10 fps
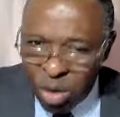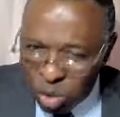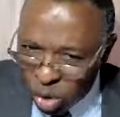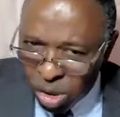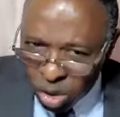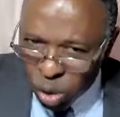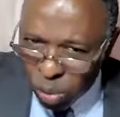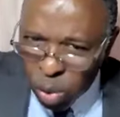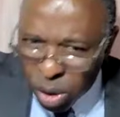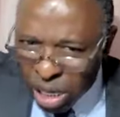You told us to
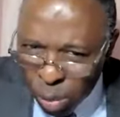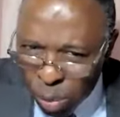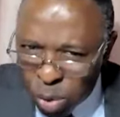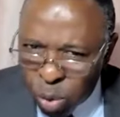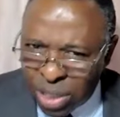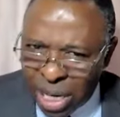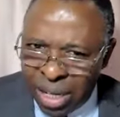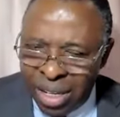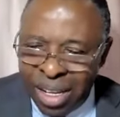put water, we put water.